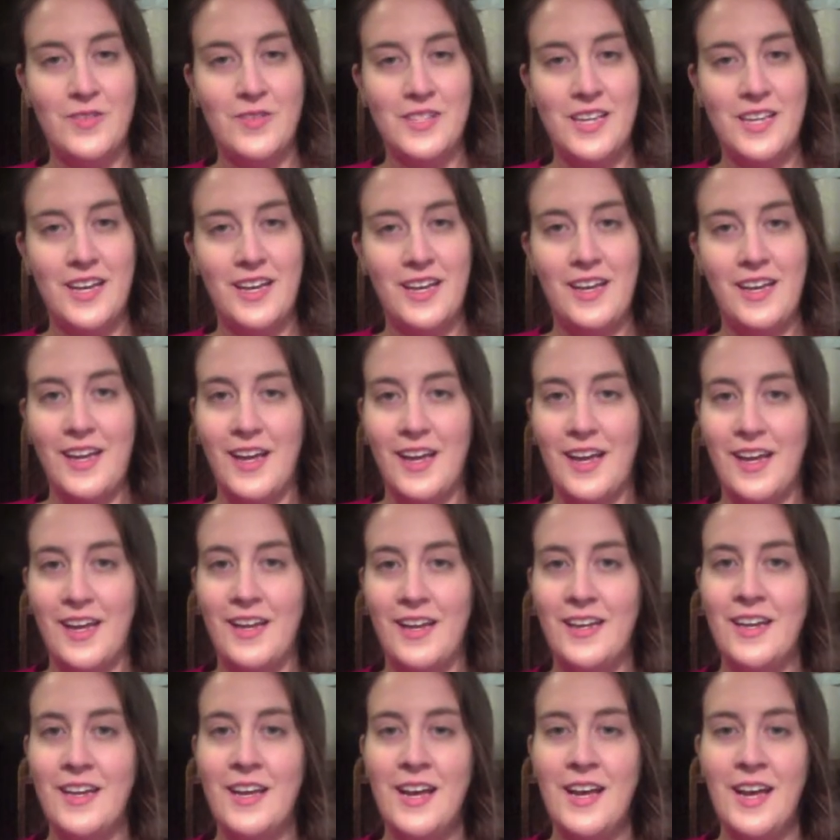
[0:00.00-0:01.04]
it,
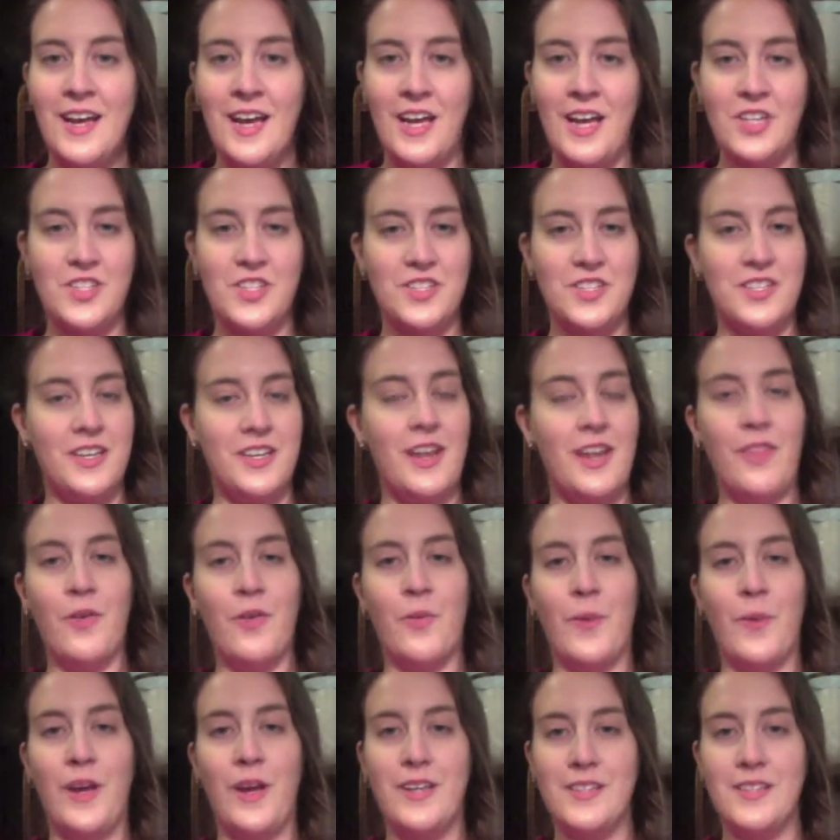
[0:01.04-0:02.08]
and it's just another
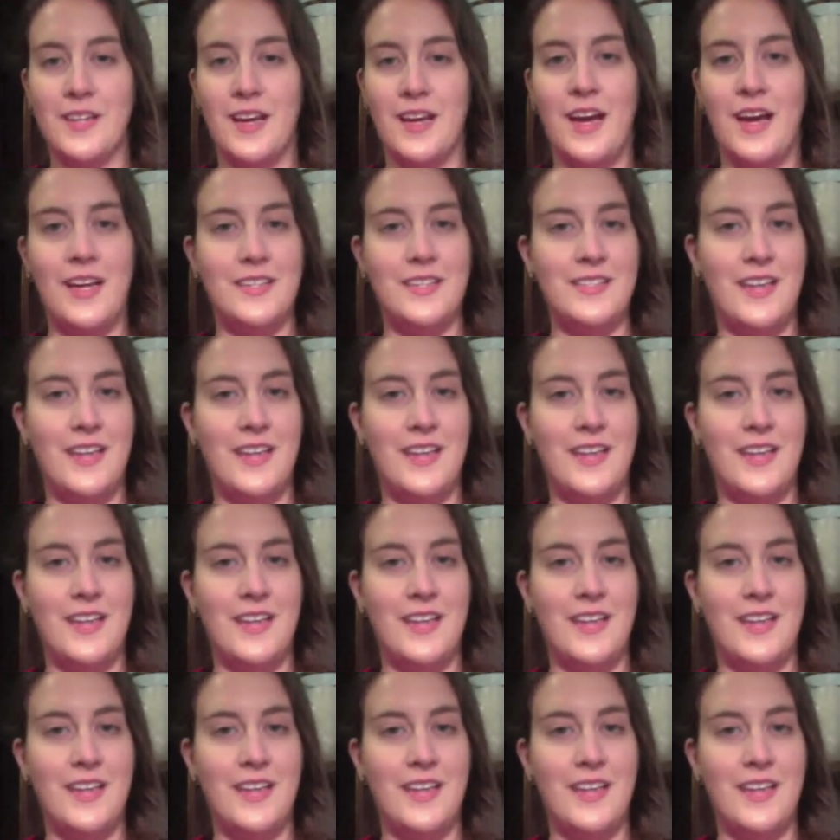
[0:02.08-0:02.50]
way to cut